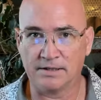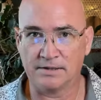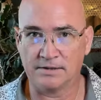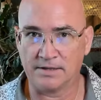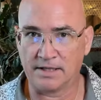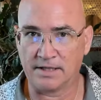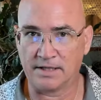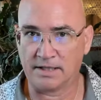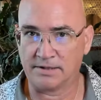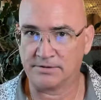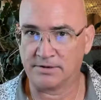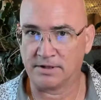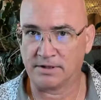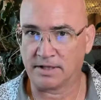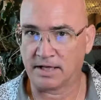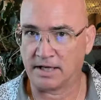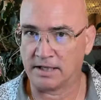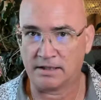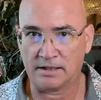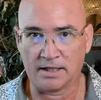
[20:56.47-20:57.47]
that they're
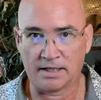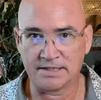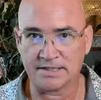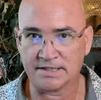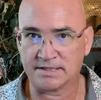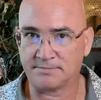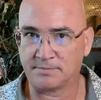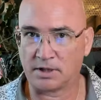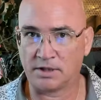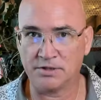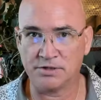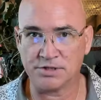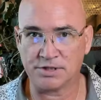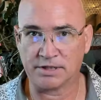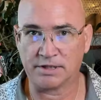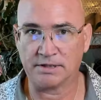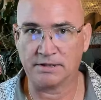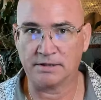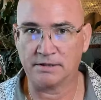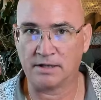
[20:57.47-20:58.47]
kind of like
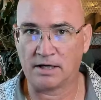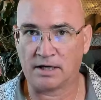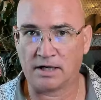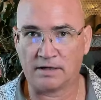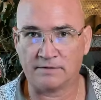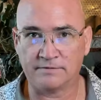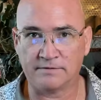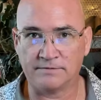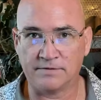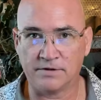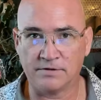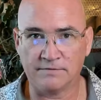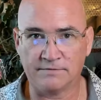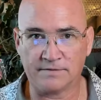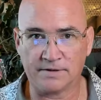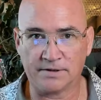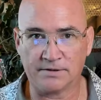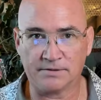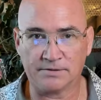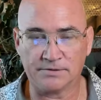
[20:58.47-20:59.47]
sponging off of your
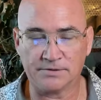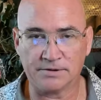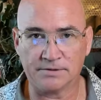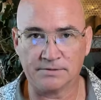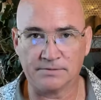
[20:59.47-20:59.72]
field.